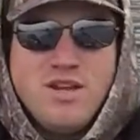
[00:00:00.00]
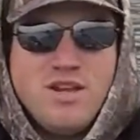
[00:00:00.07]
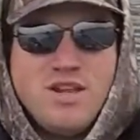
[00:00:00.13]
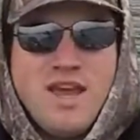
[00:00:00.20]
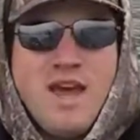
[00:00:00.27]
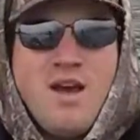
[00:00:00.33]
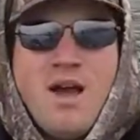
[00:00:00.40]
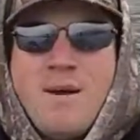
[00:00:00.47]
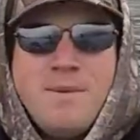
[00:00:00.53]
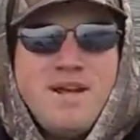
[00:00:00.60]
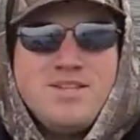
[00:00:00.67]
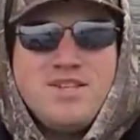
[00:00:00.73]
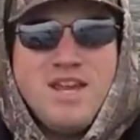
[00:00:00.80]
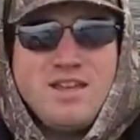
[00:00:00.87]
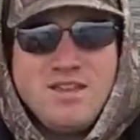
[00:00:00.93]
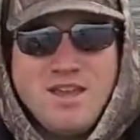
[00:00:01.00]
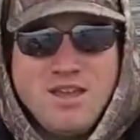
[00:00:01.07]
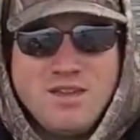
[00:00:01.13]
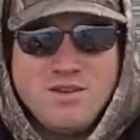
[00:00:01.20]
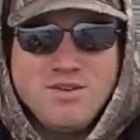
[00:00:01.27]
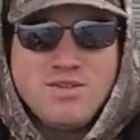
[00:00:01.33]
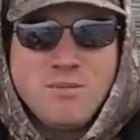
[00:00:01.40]
Now, I'm not saying that any
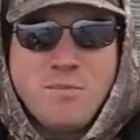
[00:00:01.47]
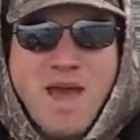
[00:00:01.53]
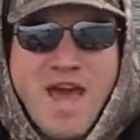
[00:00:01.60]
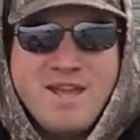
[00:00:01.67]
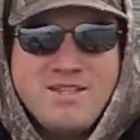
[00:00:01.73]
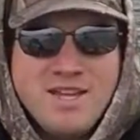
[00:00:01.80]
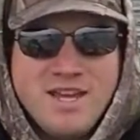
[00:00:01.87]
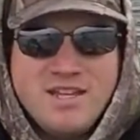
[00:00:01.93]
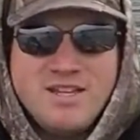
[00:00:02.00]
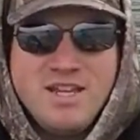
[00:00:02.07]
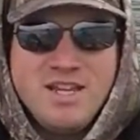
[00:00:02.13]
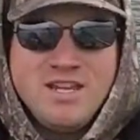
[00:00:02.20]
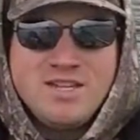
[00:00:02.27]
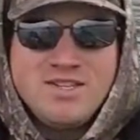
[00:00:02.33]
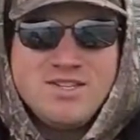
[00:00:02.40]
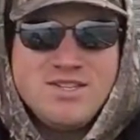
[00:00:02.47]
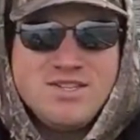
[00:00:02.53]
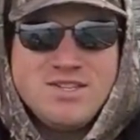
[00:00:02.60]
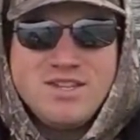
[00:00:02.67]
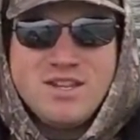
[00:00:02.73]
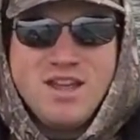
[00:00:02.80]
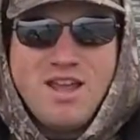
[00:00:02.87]
of those are bad
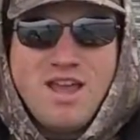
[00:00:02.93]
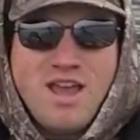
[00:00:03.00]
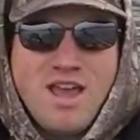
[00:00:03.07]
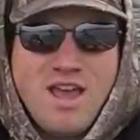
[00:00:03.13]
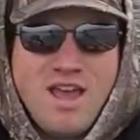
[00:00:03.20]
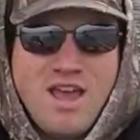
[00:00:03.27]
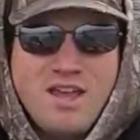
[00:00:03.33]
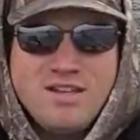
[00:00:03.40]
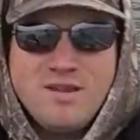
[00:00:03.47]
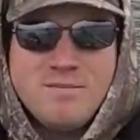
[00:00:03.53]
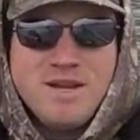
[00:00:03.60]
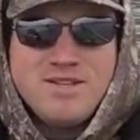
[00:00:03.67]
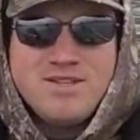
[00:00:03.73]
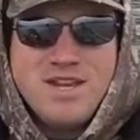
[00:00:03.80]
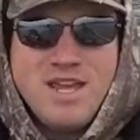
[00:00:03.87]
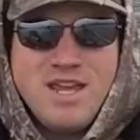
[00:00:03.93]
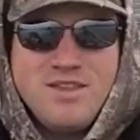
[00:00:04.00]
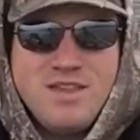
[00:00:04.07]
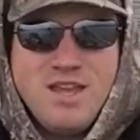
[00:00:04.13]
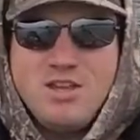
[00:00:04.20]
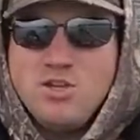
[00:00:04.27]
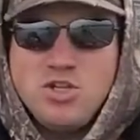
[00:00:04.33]
techniques, and I'm not saying
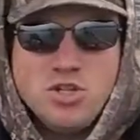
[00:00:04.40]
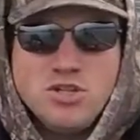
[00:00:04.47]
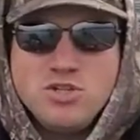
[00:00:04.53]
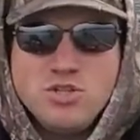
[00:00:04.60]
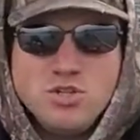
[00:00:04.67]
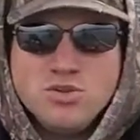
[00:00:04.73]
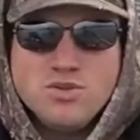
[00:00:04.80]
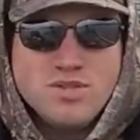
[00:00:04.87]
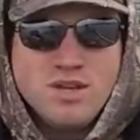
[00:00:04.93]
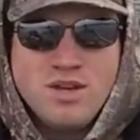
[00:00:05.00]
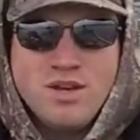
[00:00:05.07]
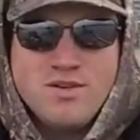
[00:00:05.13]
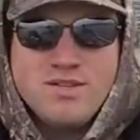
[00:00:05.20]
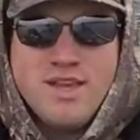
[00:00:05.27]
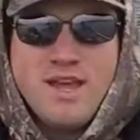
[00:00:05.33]
that you shouldn't use those.